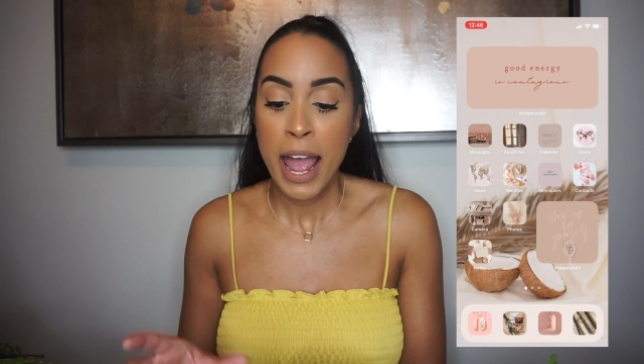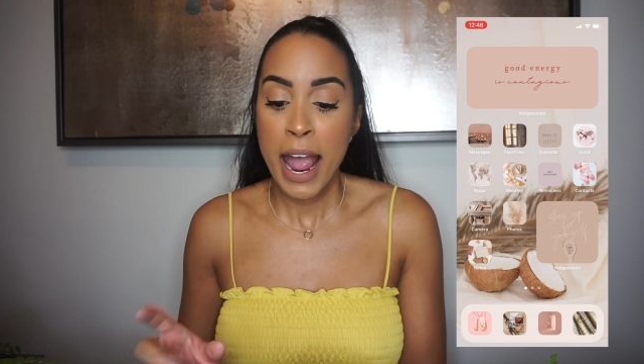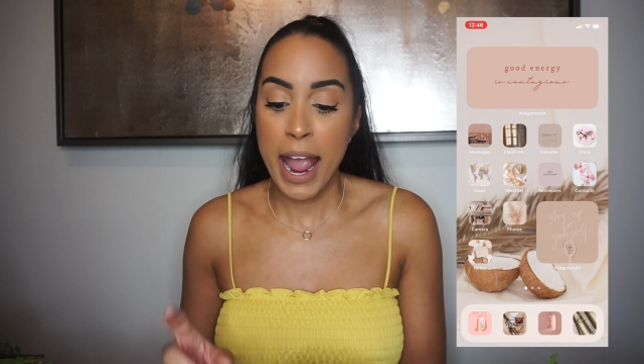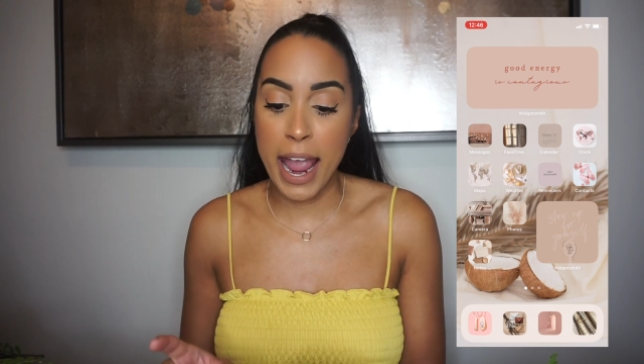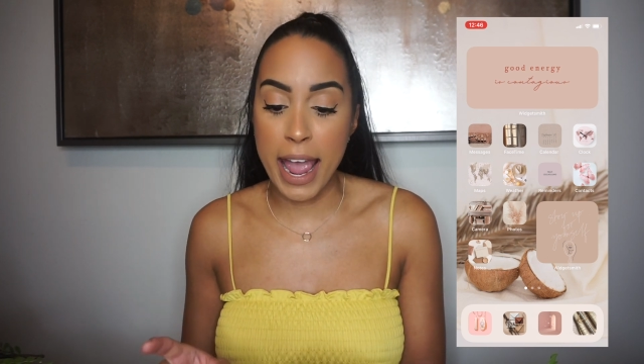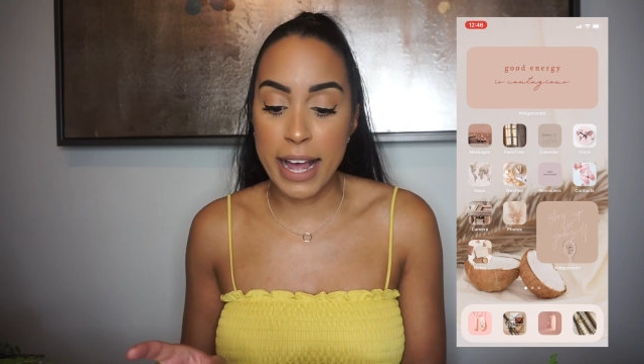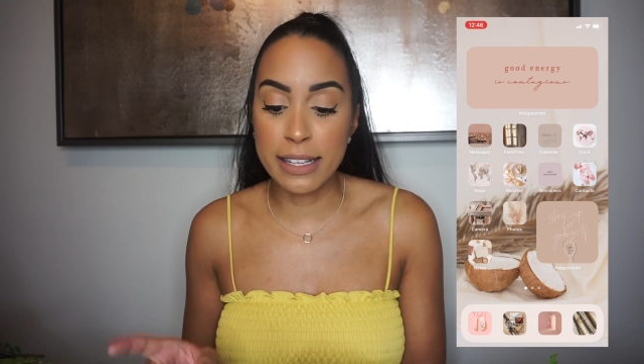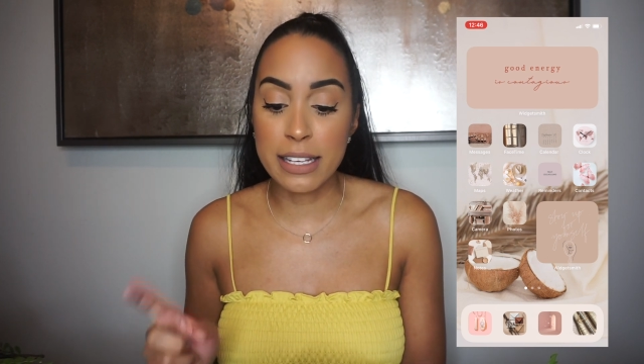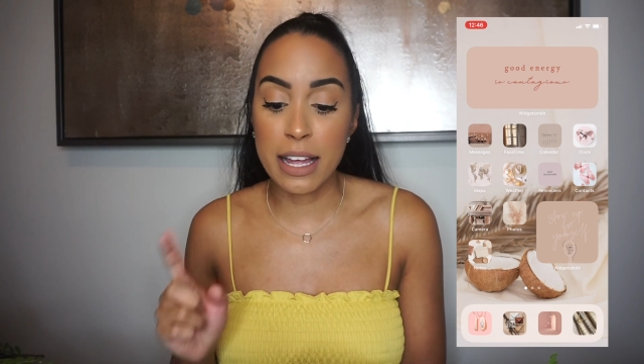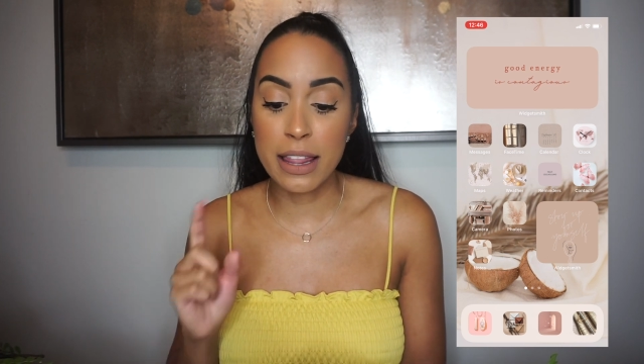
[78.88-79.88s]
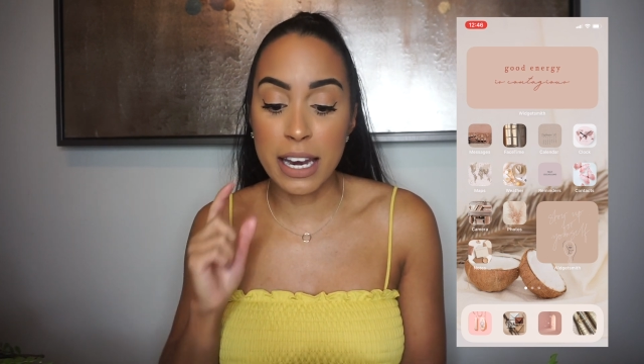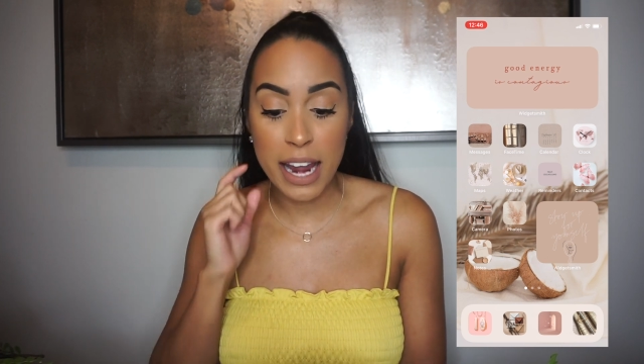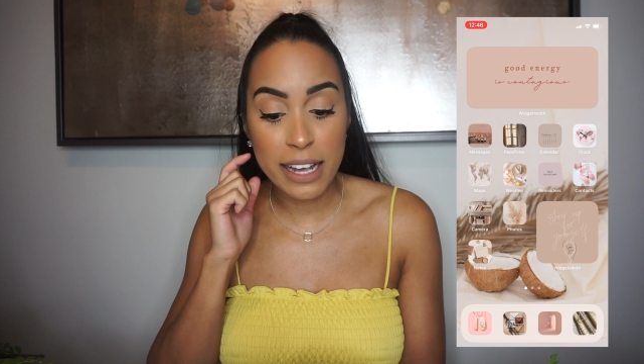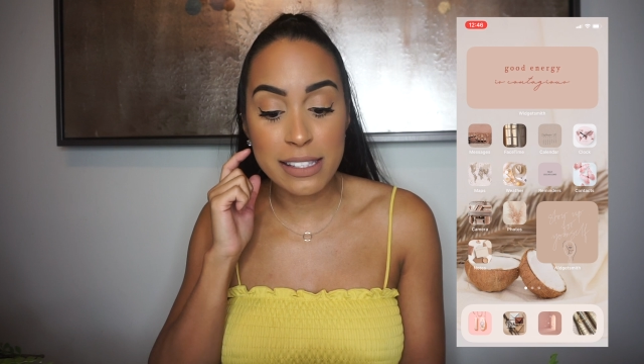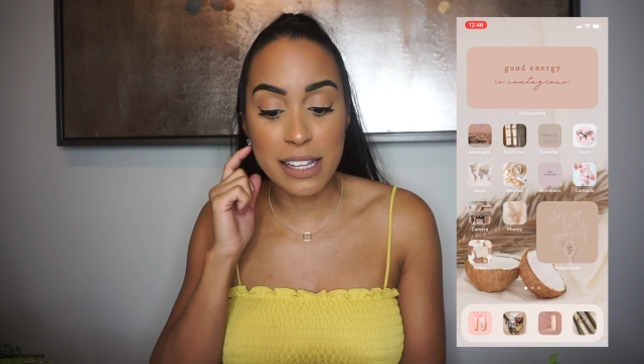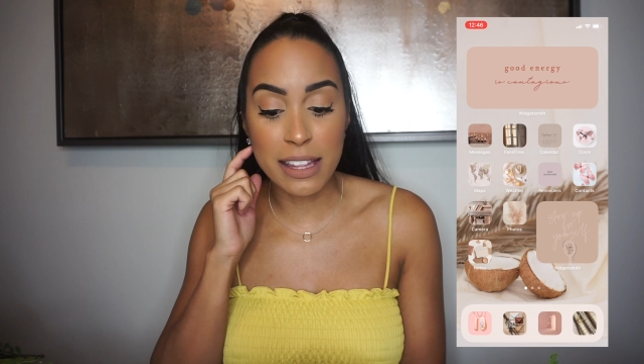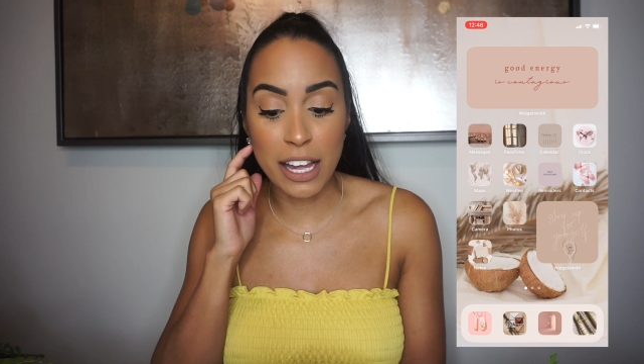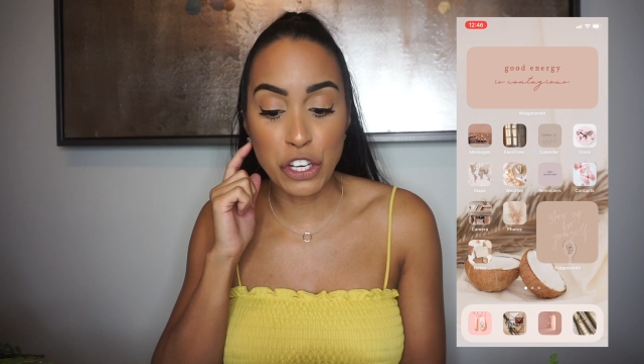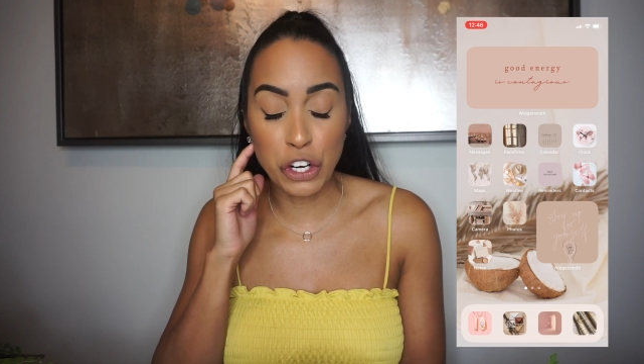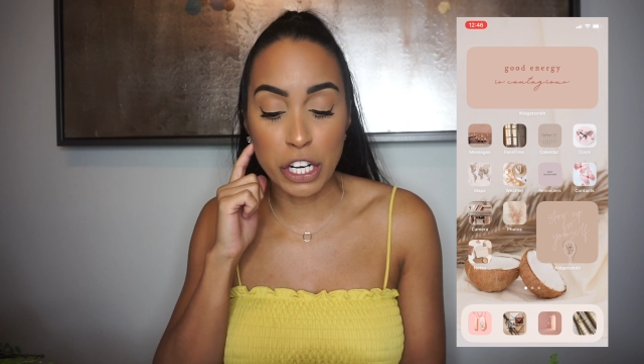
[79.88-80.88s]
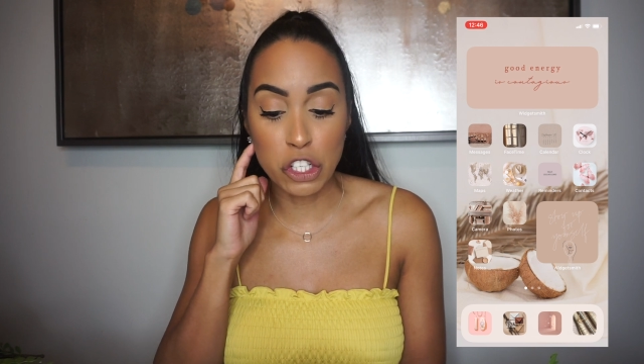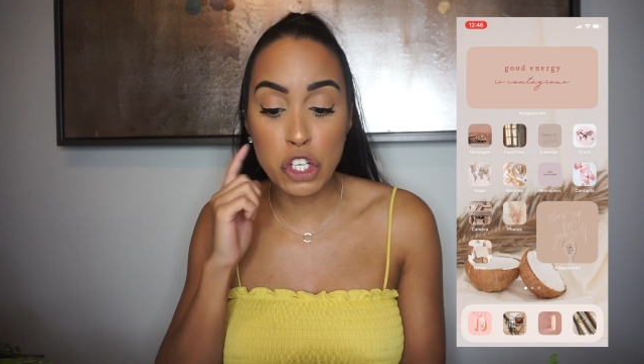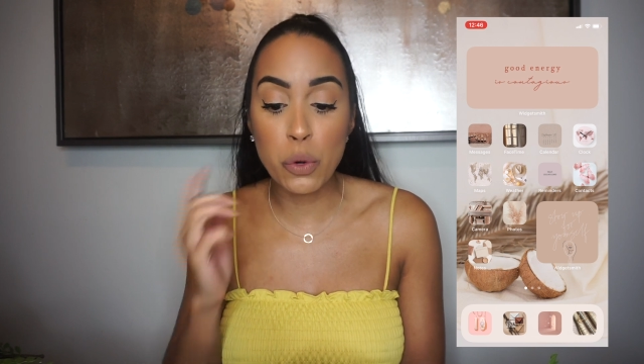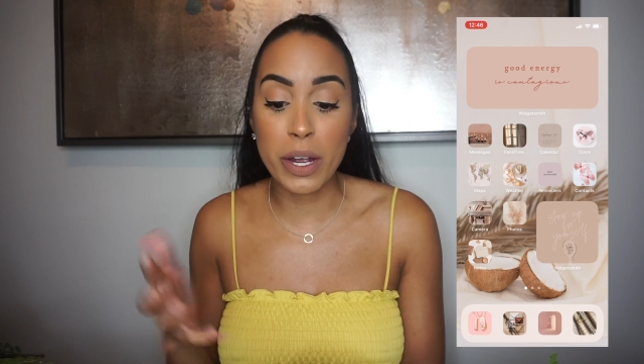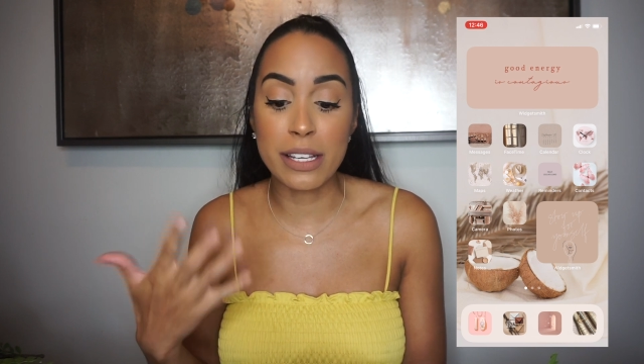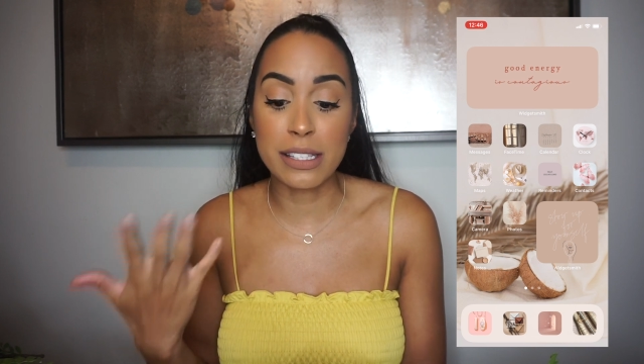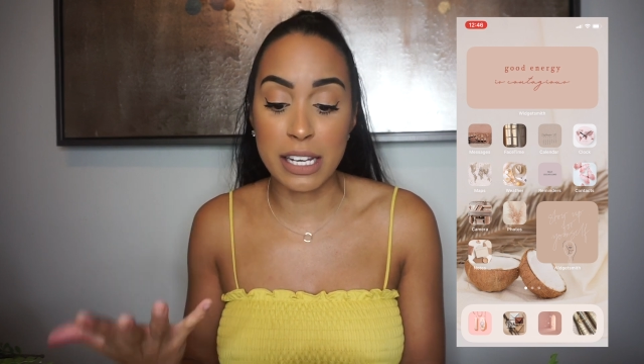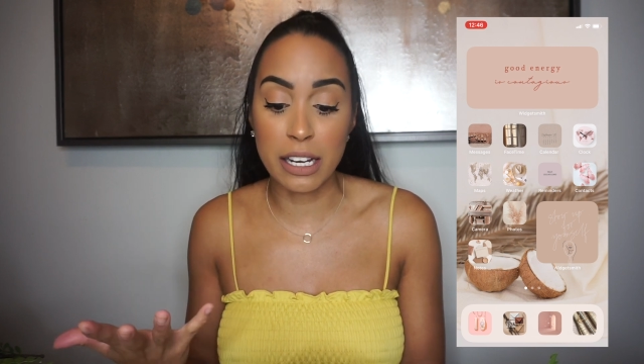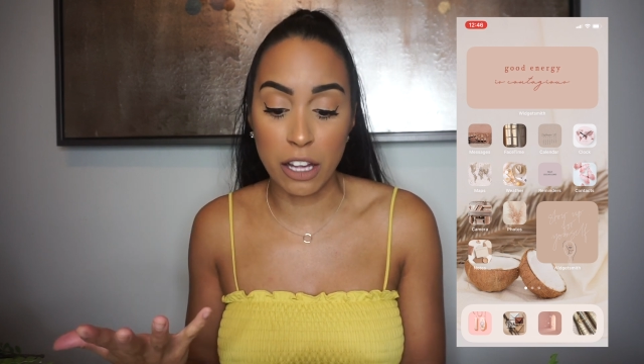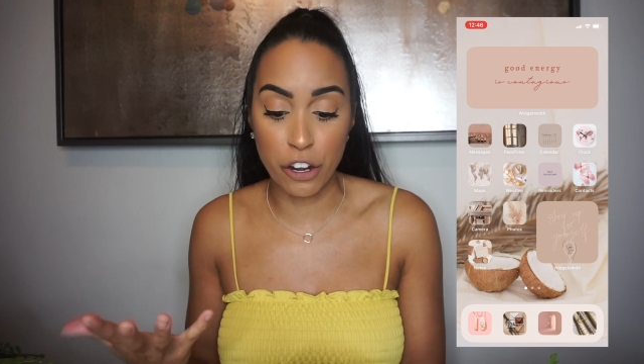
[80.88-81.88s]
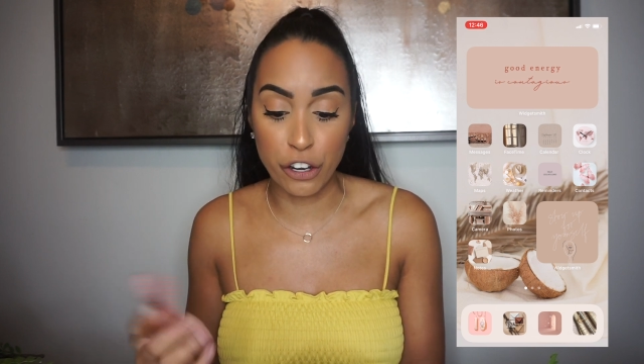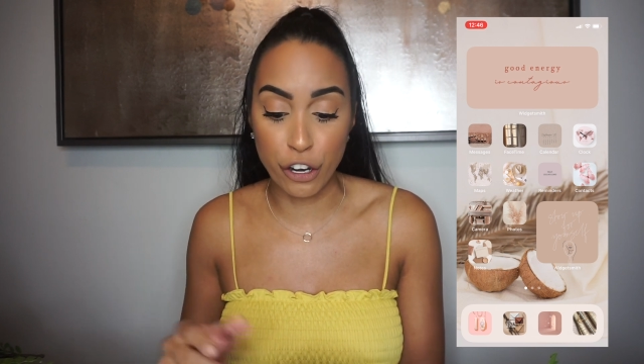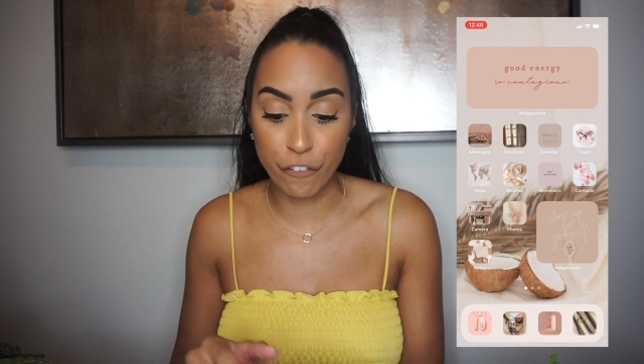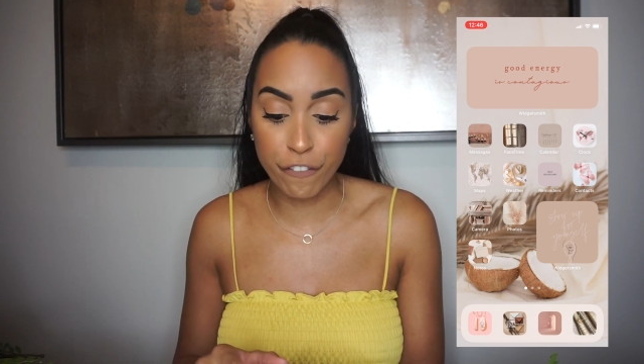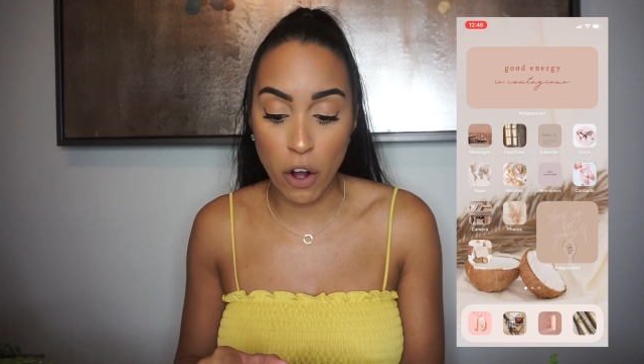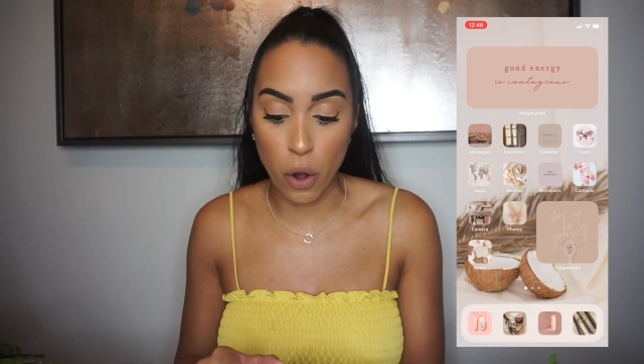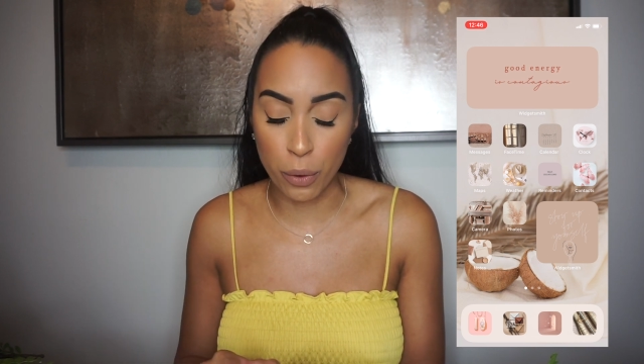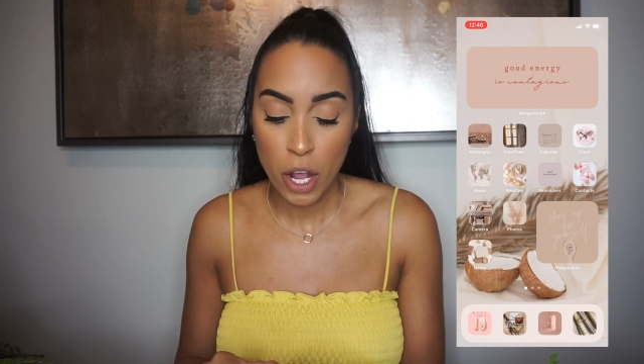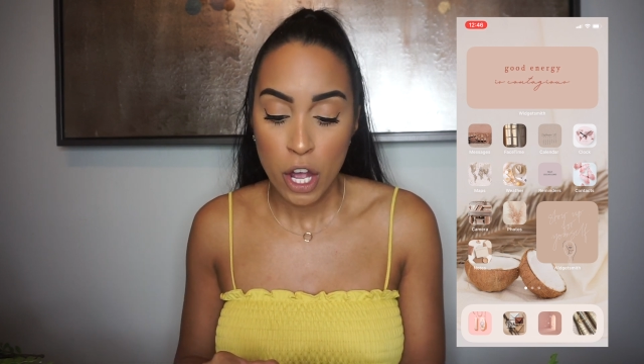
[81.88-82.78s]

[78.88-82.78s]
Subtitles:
And the next thing that you're gonna do is declutter your phone.